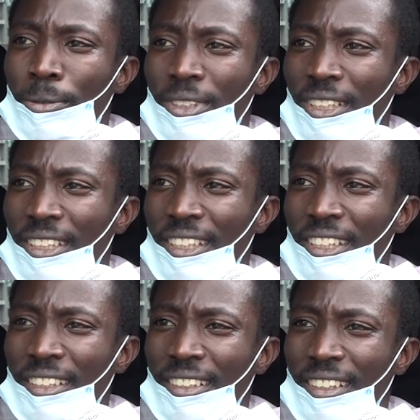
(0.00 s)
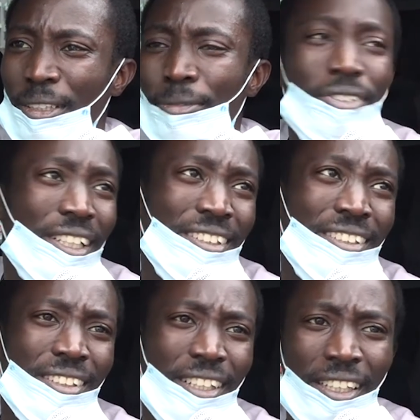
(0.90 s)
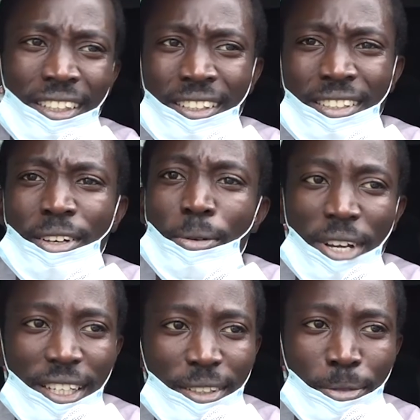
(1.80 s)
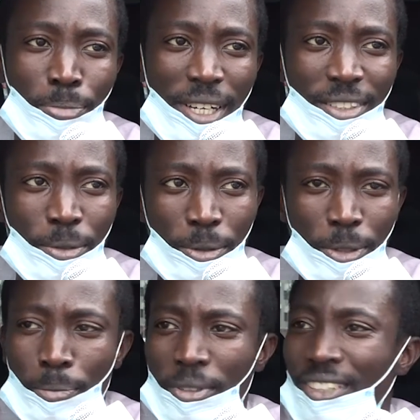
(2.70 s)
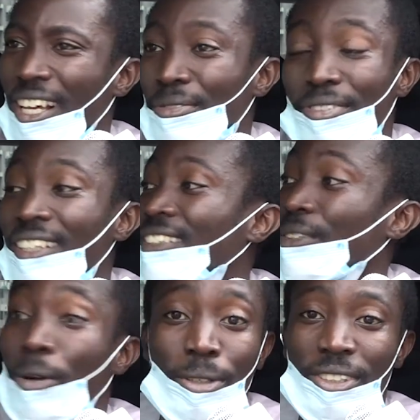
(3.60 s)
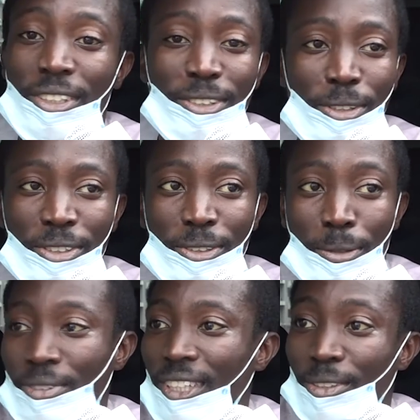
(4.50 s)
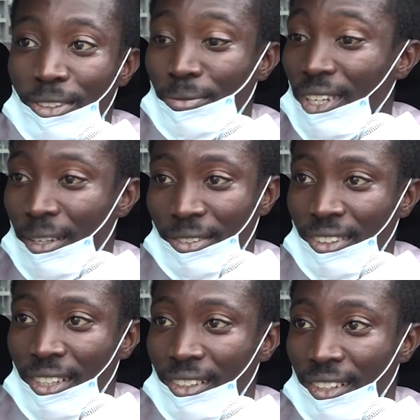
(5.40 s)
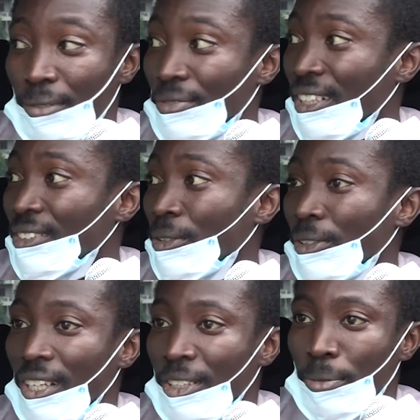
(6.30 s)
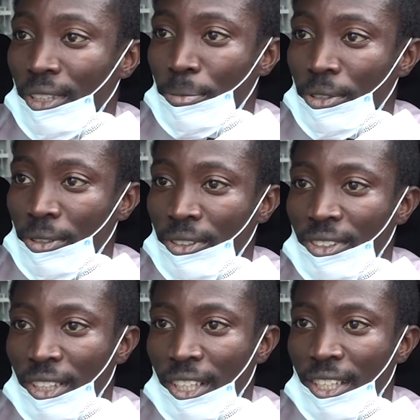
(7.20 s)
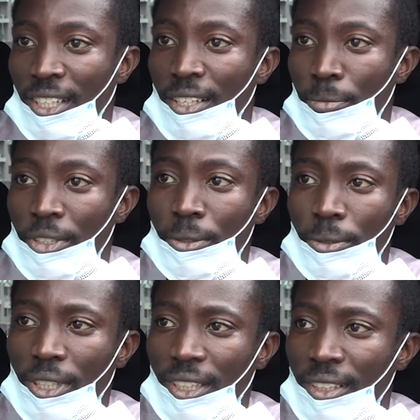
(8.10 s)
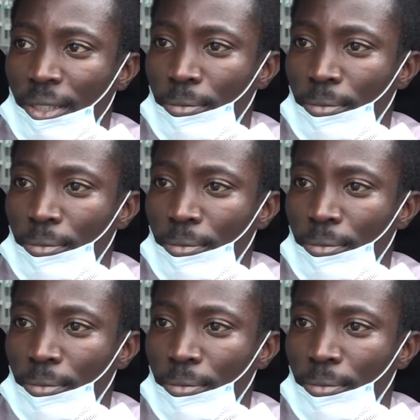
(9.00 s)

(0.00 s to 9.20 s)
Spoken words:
the effect, like when the price goes up, it affects, or it's not just some sectors, it affects all aspects, because we know that